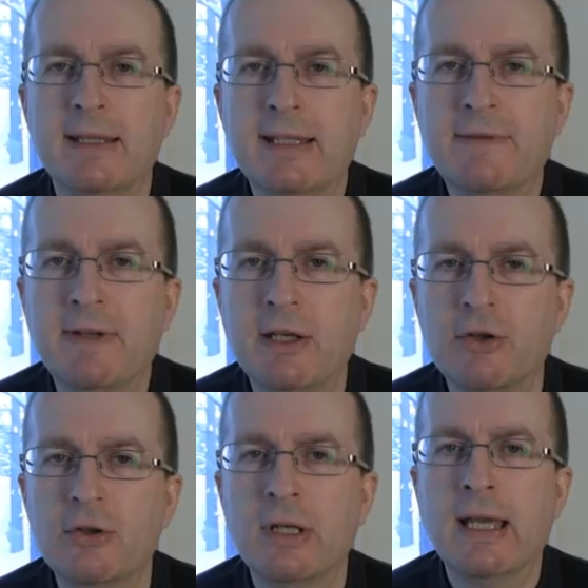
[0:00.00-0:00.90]
In this
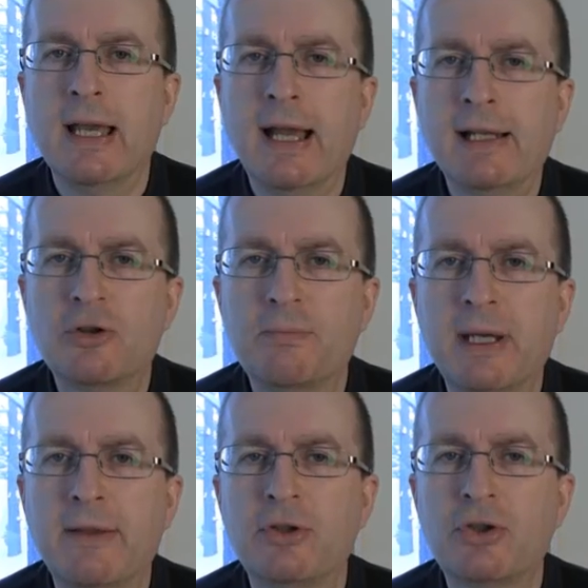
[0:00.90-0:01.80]
video, I'll
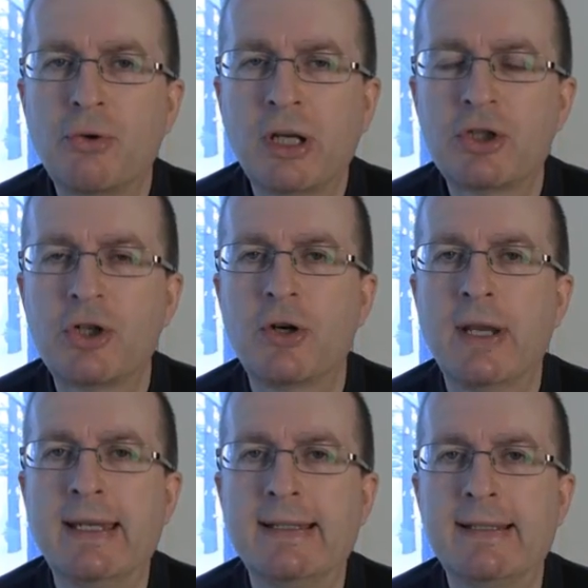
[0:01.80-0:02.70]
compare the structure
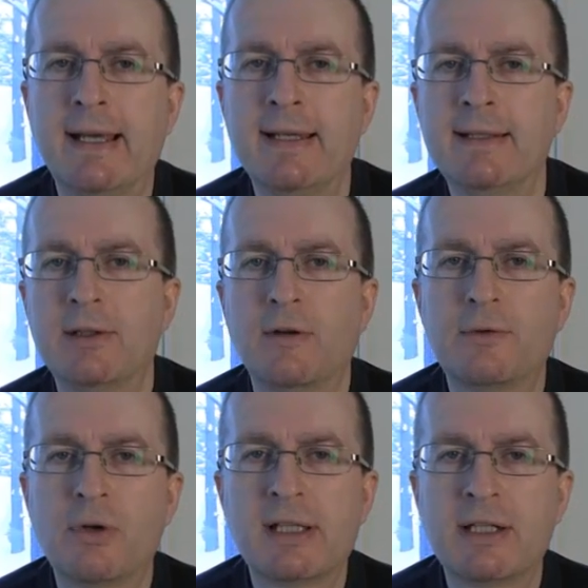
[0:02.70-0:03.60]
and size of
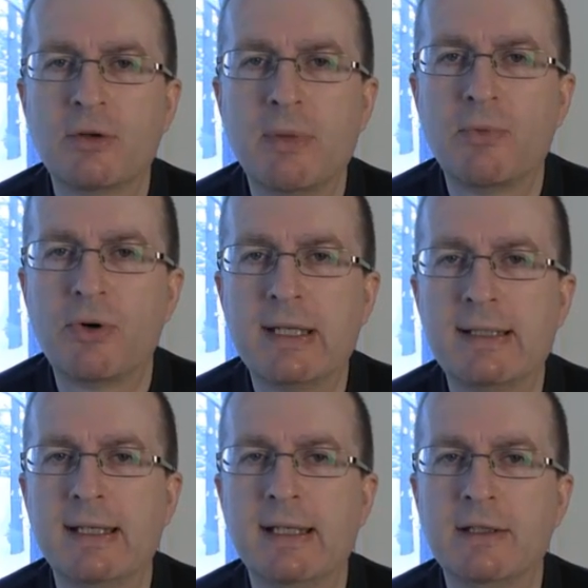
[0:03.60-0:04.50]
translation
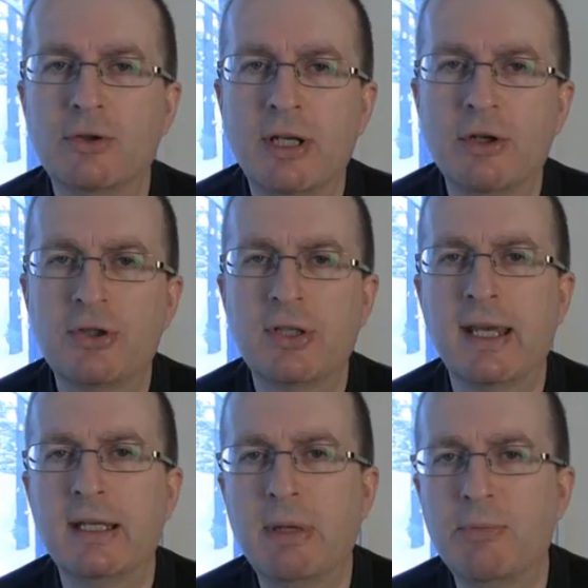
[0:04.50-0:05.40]
memories in Trados
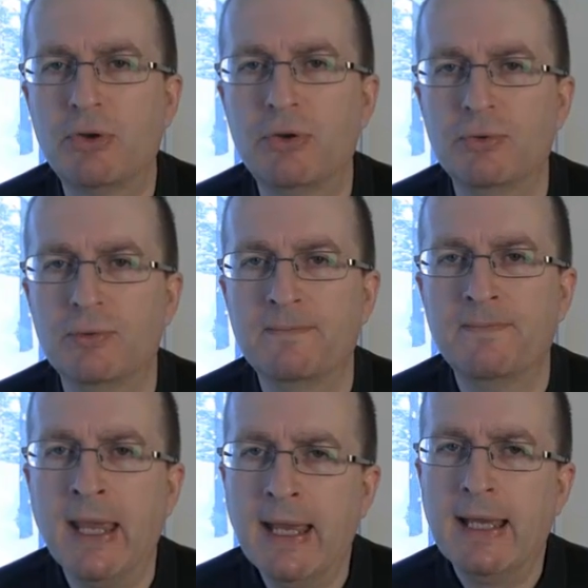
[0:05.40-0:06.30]
and MemoQ.
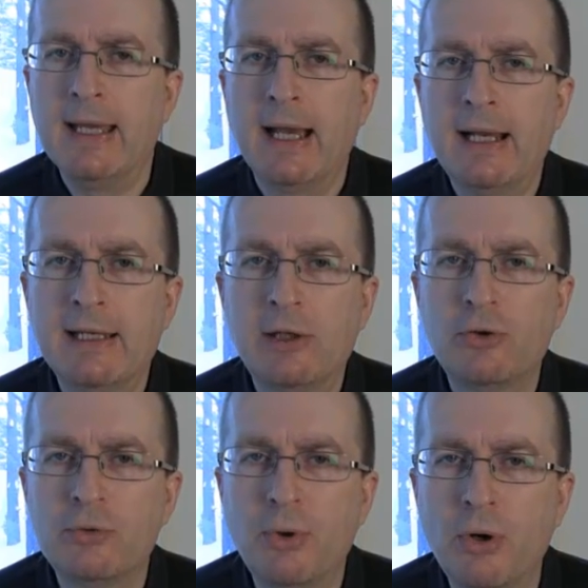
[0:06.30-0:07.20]
I'll
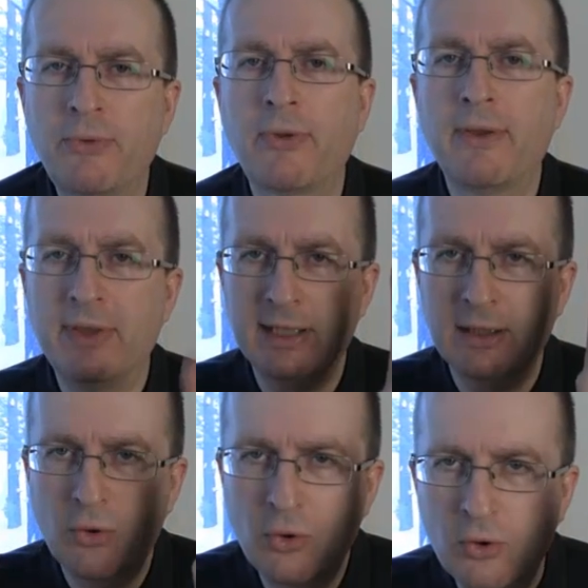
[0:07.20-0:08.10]
include both the
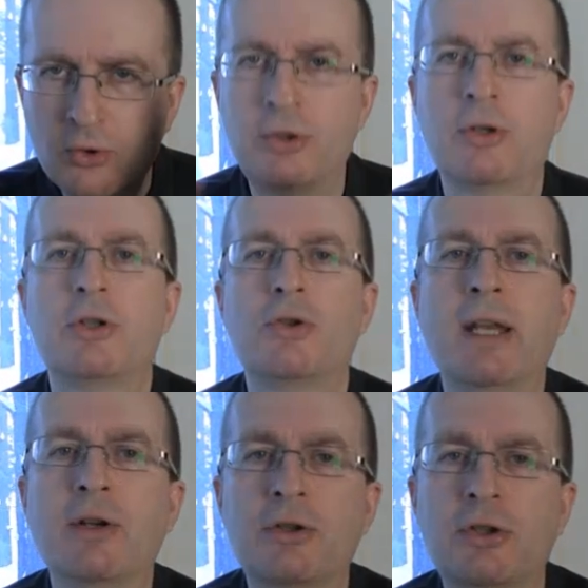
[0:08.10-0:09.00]
old
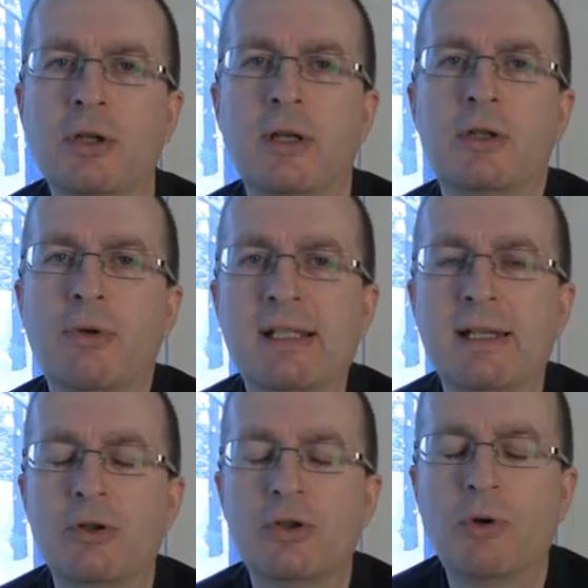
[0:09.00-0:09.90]
Trados
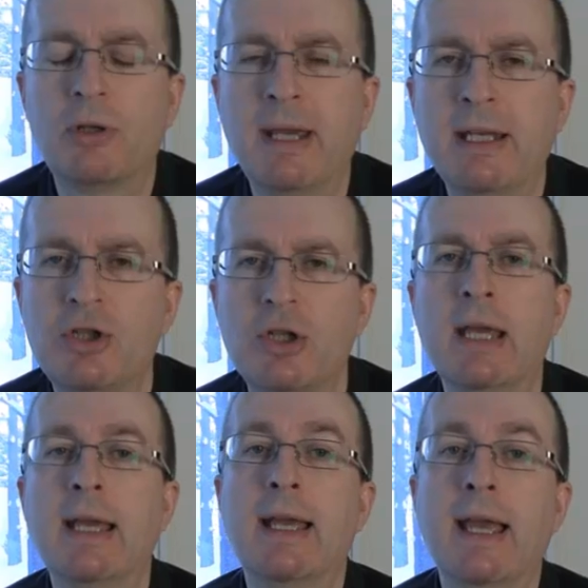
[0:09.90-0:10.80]
Translator's Workbench
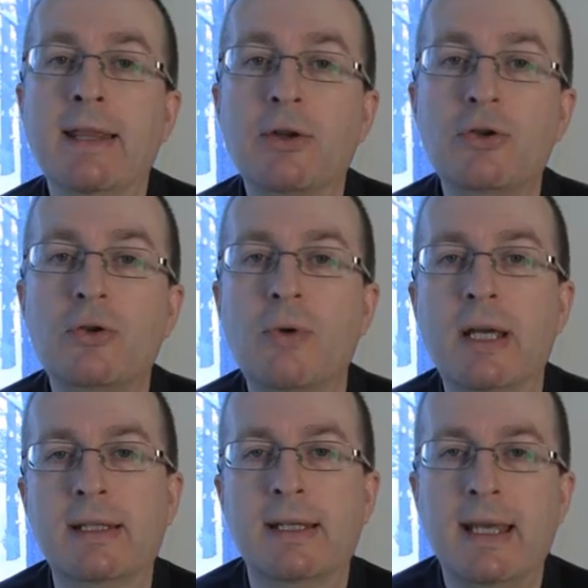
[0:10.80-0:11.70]
and the new
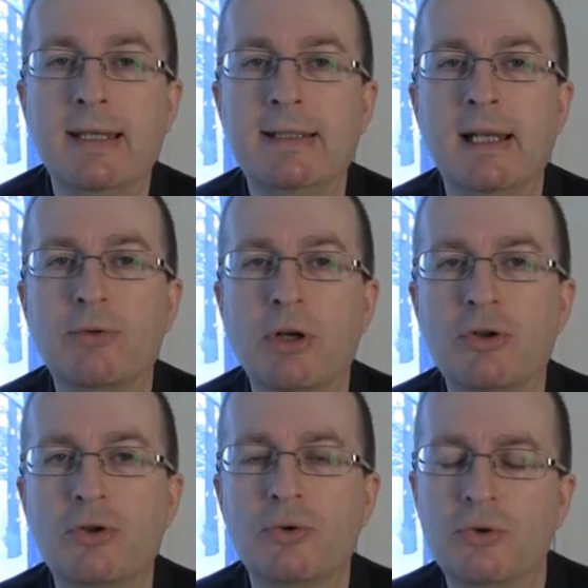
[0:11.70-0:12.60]
one, SDL Trados
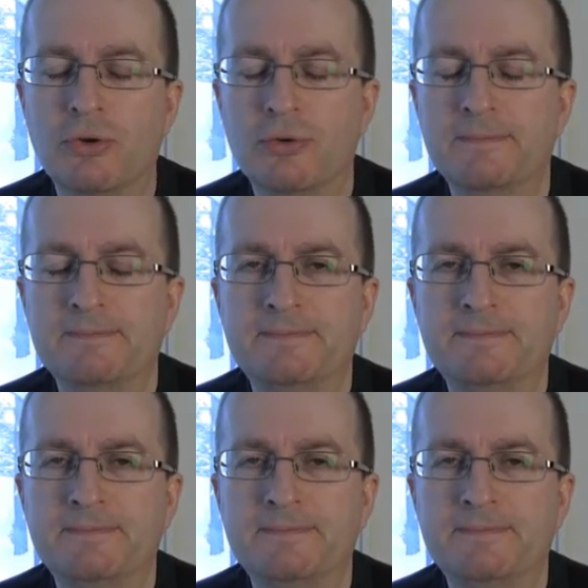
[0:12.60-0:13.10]
Studio.